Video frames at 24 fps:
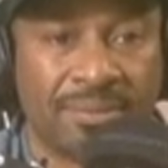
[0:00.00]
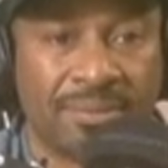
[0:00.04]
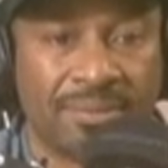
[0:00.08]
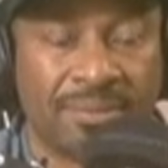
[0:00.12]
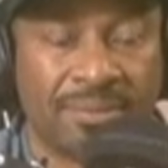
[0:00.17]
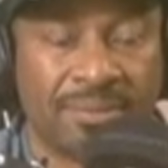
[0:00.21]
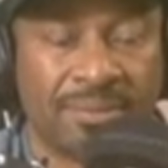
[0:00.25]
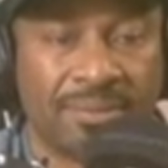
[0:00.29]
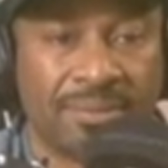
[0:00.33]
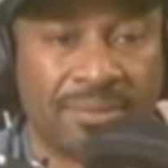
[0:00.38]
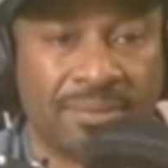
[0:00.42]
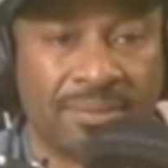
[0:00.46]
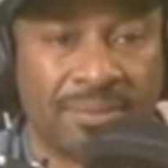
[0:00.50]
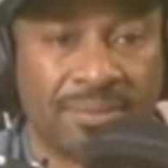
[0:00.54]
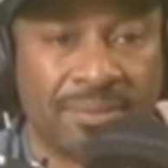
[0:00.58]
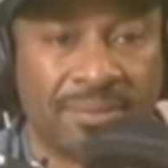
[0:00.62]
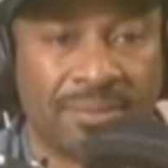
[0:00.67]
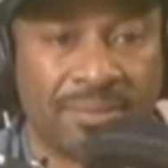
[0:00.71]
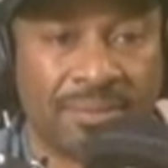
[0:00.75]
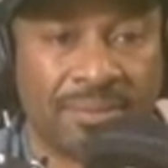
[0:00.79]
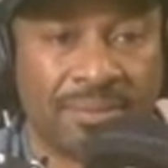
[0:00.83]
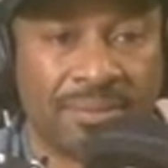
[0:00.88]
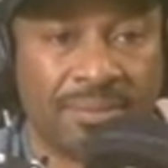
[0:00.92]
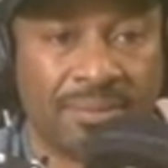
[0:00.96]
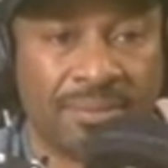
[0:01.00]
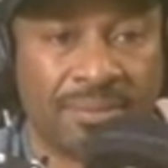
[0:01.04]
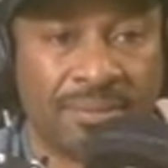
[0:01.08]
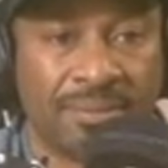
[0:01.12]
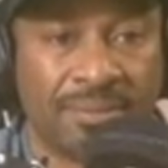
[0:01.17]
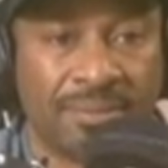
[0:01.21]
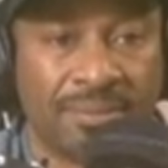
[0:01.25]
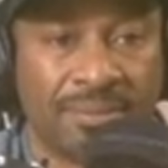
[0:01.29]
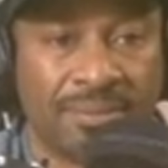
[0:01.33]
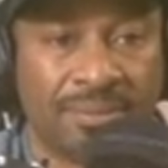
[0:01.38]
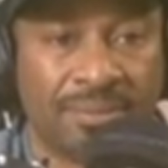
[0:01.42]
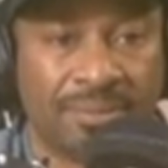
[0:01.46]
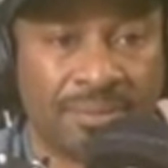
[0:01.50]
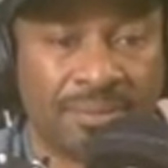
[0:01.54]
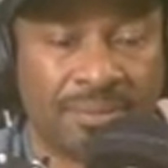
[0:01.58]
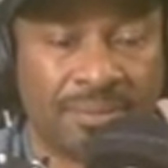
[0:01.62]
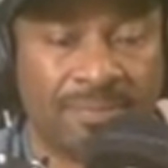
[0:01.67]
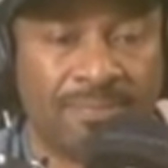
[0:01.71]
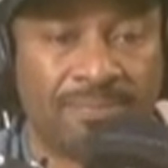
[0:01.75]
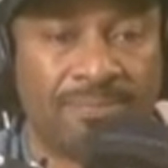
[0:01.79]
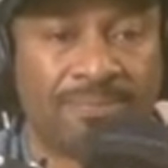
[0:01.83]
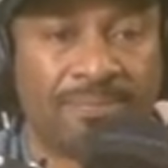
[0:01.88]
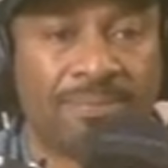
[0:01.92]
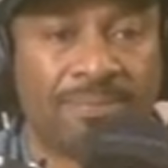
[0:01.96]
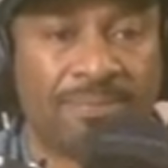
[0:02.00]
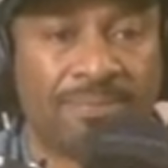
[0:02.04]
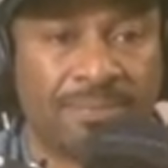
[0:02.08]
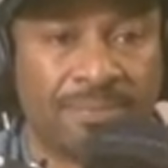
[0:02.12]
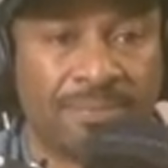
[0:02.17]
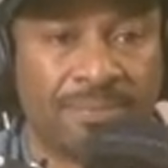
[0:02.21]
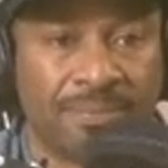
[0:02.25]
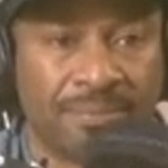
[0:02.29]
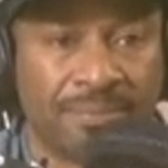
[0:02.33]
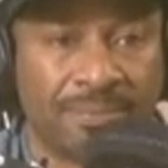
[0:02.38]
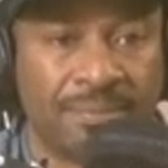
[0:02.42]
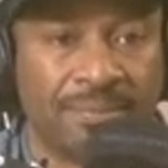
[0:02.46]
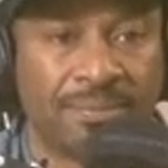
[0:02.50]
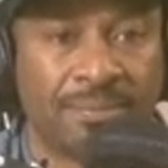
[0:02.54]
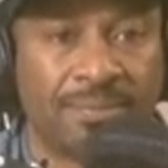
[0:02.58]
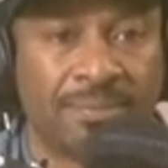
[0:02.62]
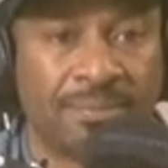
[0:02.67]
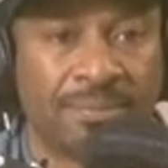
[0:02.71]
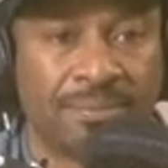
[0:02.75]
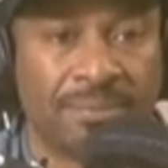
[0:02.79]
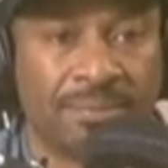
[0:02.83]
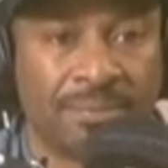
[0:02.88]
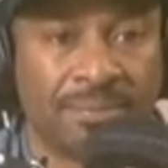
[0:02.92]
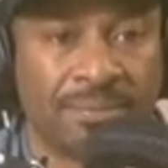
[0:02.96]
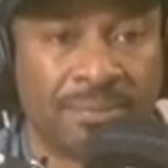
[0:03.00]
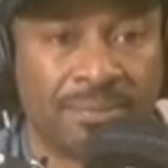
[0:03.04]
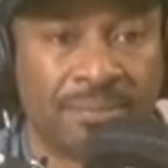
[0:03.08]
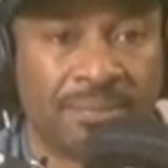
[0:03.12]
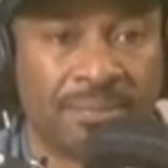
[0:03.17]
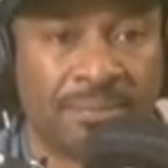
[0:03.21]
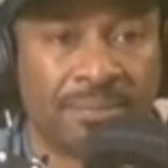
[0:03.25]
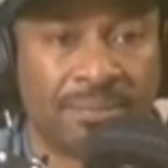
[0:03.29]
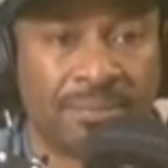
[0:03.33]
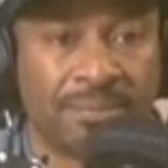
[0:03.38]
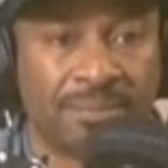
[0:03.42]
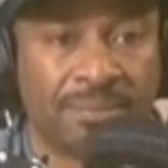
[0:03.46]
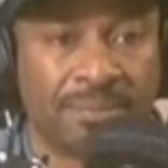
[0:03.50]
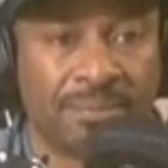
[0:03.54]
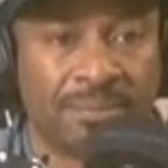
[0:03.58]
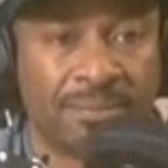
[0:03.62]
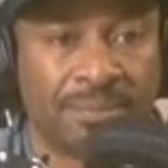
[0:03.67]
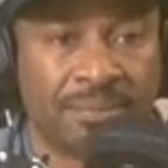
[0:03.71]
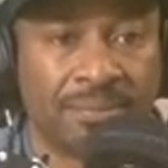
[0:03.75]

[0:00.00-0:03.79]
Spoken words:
(not speaking)